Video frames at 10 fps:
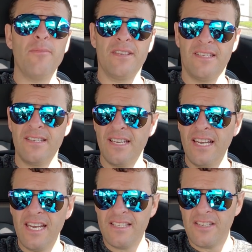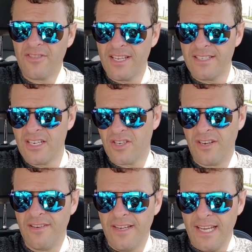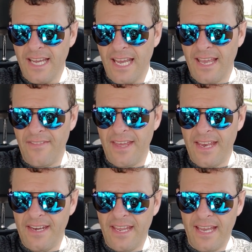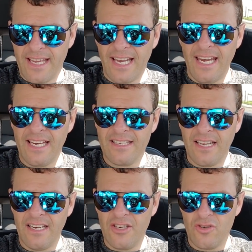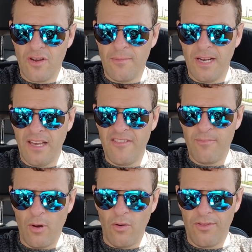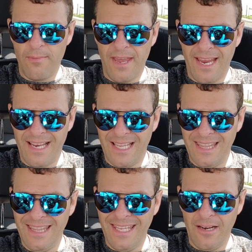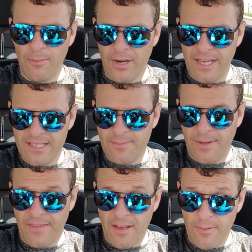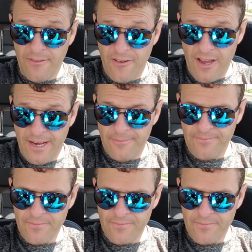This isn't an easy transition. And then Canadian Titan and Join My Life both made little breaks, but they'll be fine.